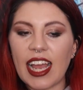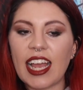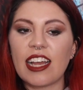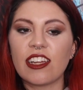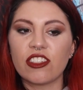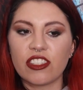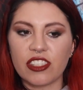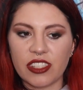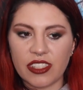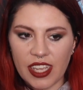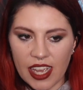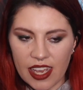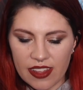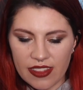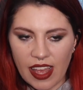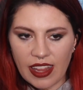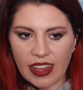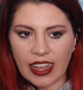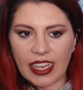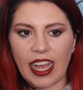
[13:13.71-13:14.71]
understand
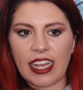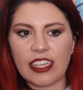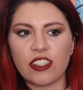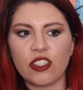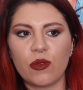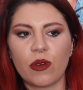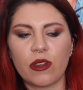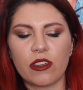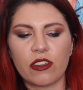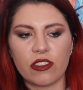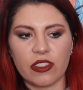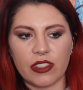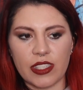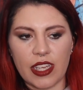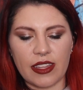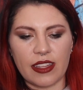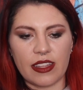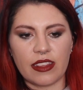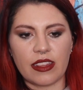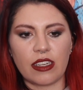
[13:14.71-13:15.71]
that. Like, I do
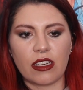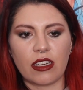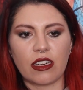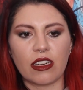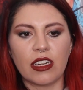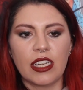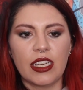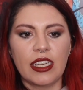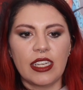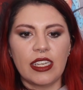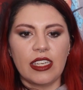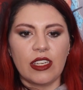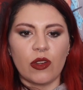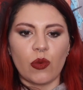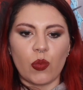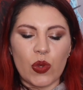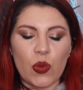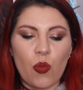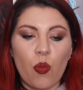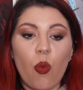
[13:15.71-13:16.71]
understand that
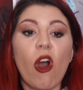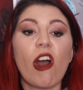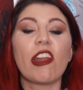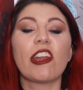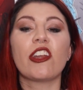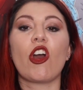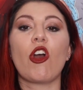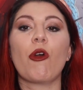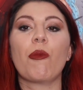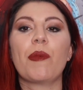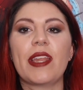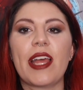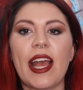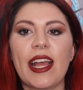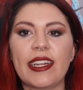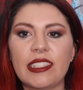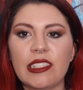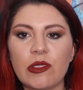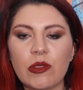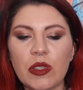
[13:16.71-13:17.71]
we want an open
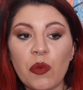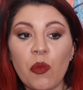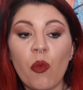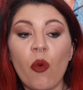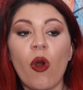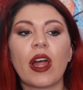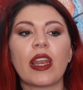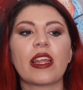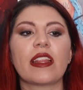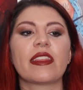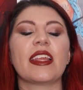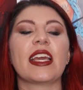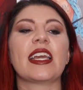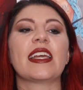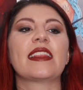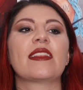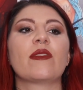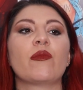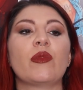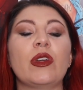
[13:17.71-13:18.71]
ending. We want
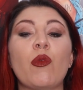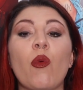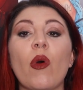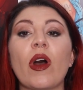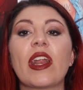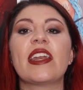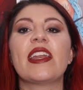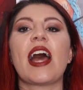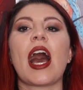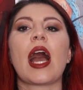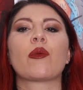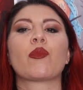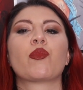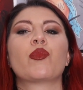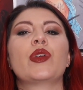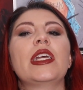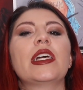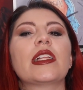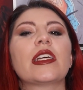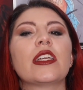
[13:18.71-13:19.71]
to not
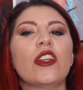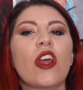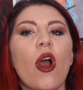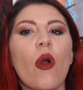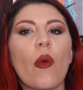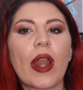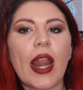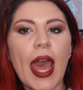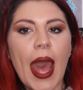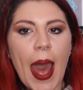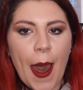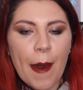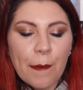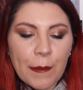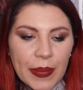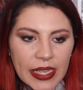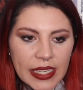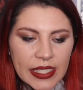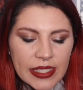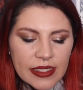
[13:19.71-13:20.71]
really know what
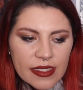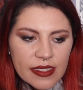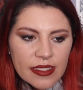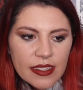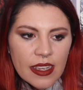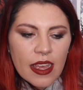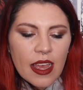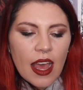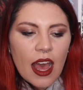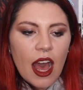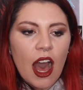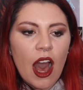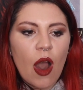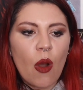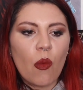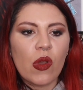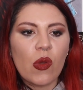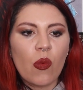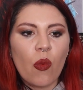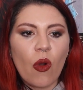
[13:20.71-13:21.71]
happened.
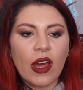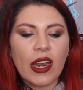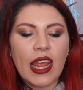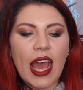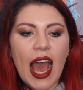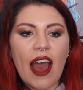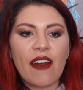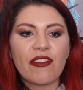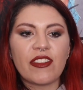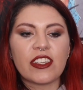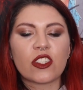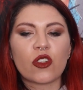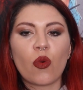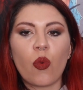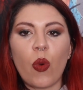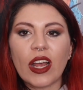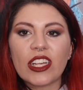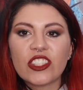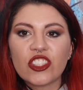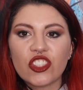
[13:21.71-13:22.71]
We want to have this
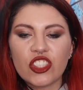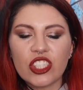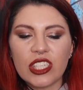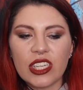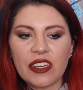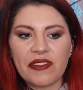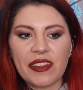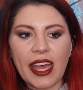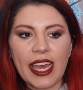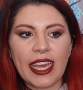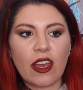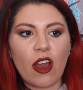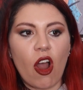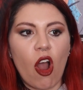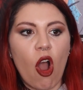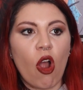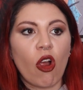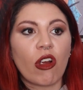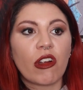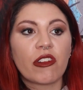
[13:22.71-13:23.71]
question of, like,
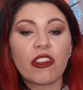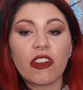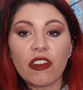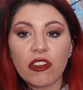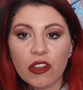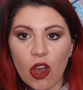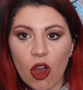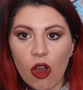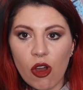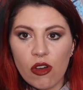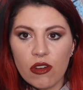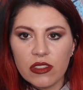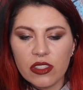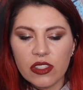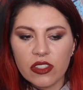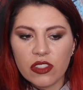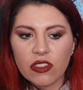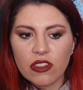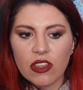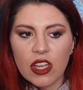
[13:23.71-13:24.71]
are there
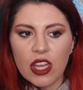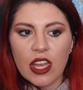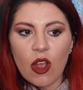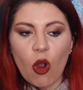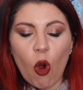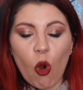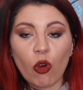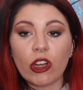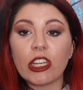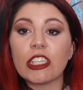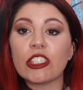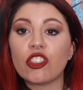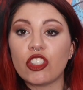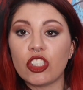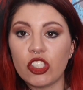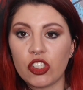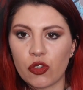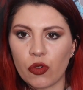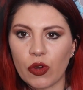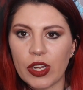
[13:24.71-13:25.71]
ghosts, or is
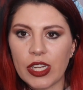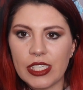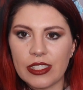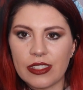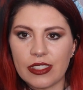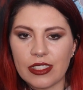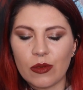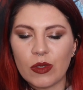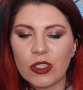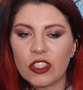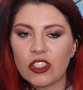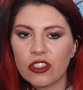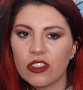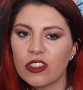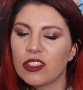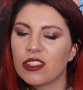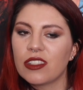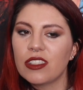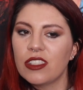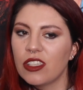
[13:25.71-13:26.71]
she crazy? Which
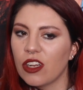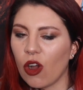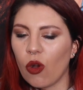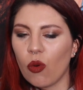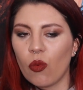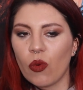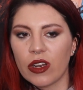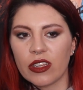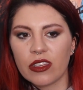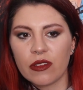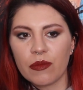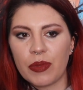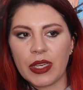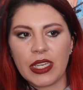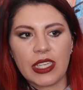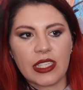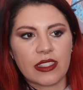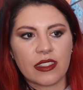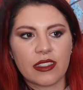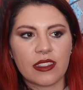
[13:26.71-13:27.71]
is, you know, one of the
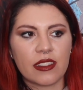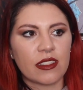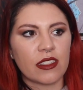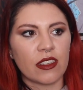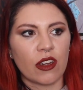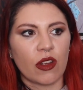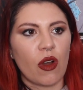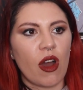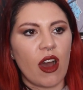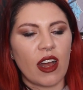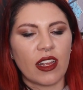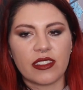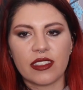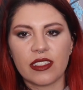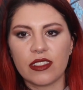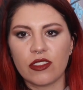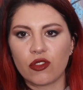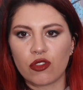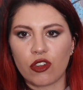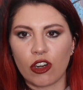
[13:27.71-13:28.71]
biggest, you know,
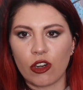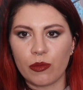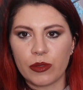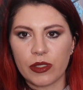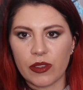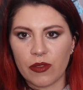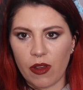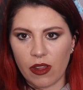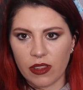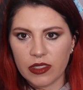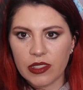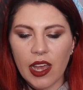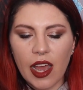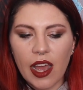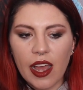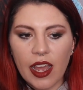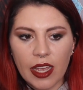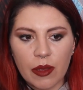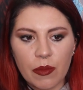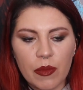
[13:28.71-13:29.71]
haunted tropes of all
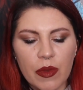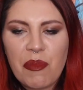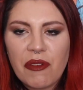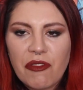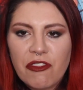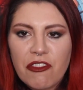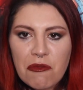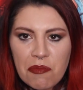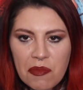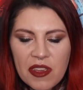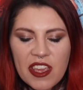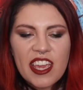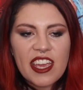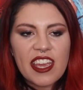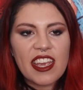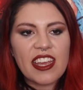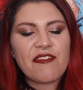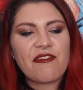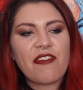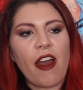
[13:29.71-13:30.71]
time. But for me,
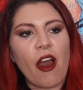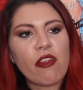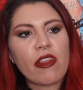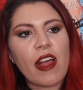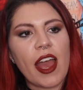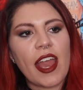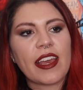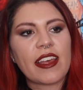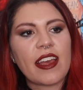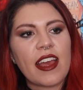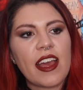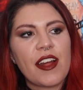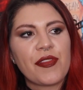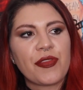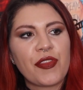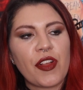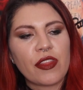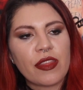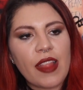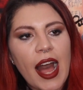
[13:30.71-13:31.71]
it felt like
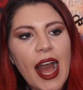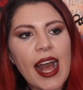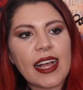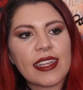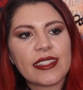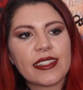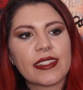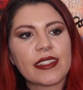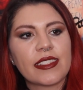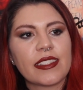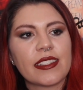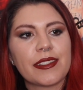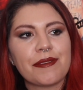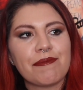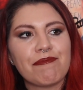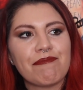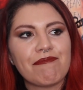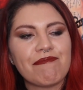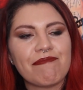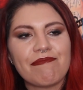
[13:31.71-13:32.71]
the last,
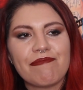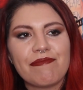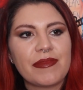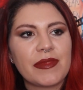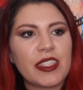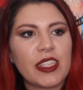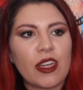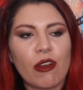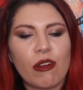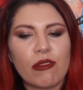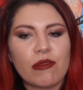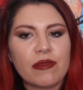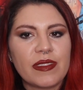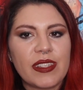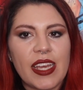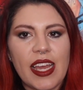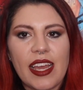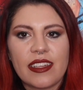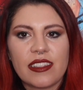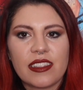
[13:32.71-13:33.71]
you know,
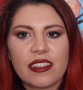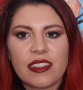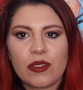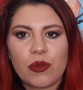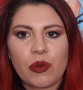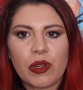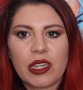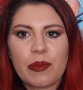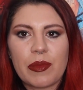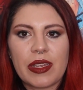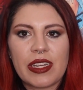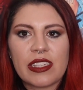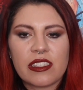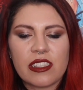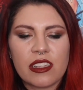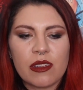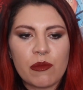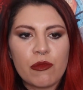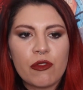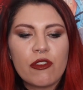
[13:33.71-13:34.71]
10, 20 minutes
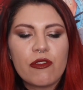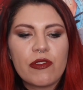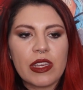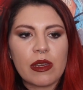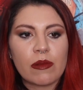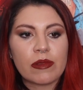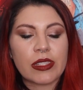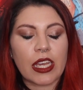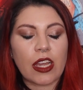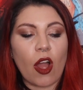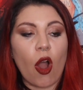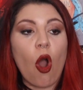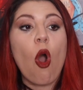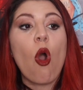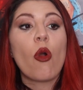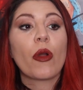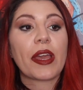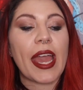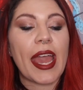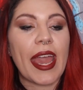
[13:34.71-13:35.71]
of the movie, it was like,
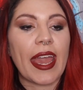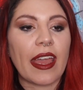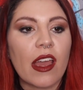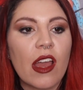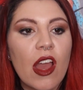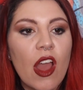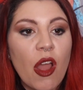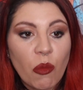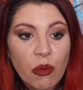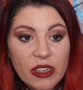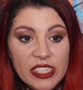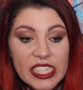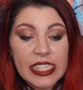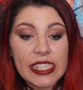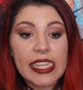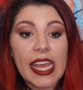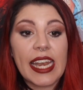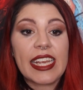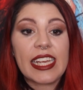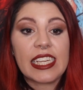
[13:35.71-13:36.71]
okay, we're
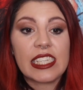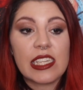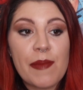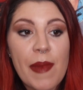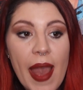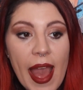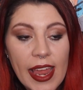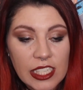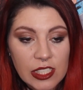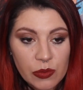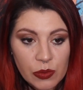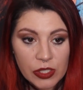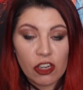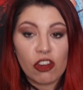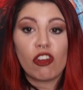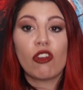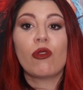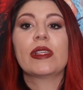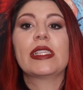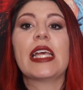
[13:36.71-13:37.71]
descending into madness. We
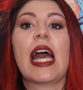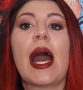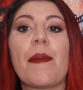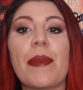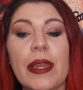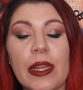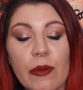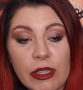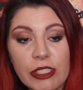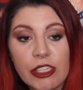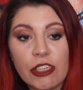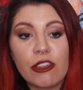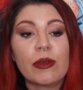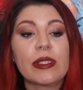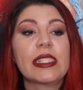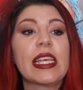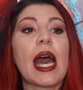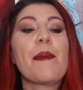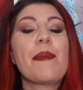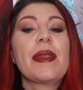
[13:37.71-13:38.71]
don't know what's happening. We don't know
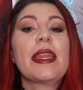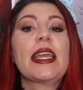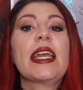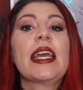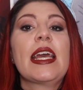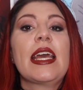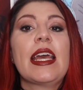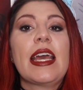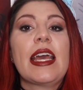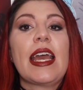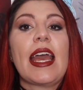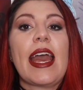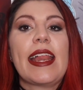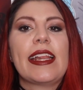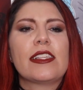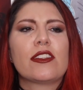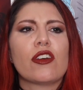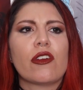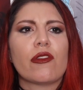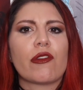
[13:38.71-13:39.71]
what's happening, and
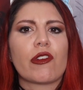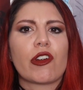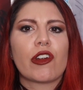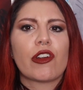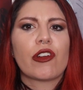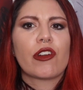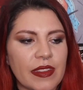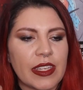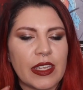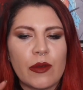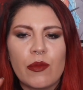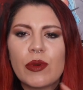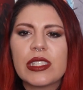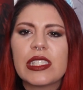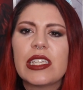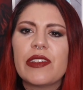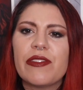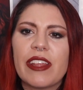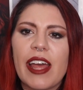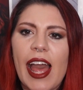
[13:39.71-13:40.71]
it's over. It
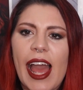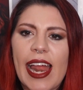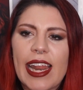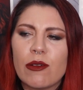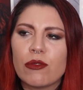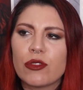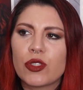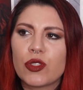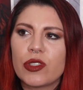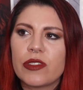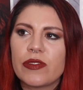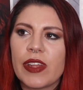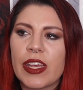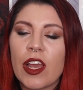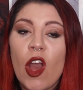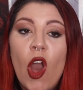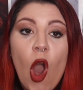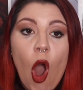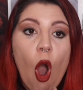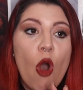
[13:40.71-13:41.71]
wasn't even that. It was sort of
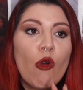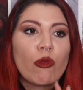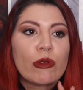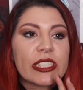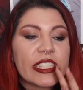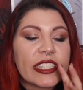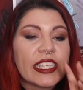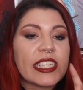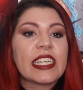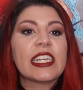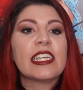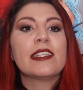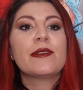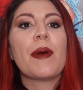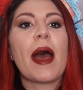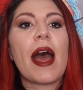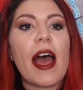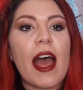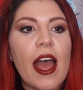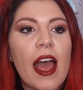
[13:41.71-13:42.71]
like, oh, we're descending into,
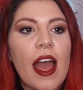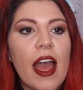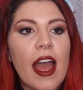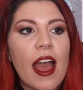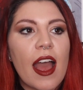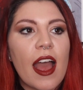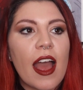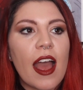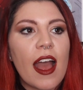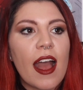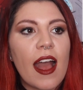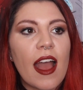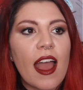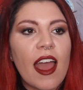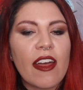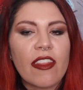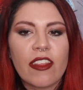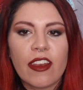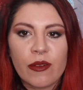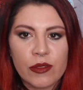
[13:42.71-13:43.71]

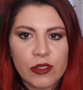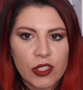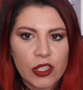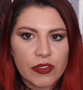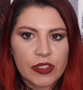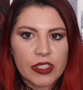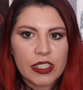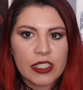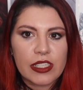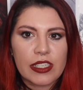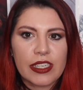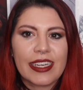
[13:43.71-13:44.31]
and then it was over.